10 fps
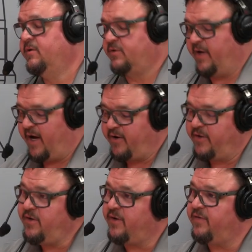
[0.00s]
So now
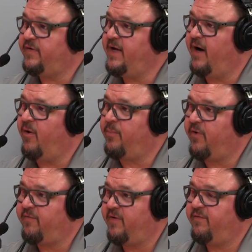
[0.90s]
you can see how a
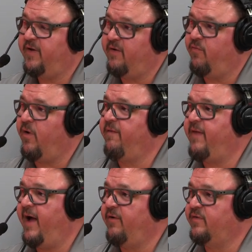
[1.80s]
perfect fit of one
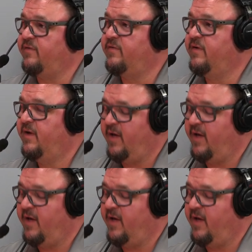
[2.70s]
thousandths,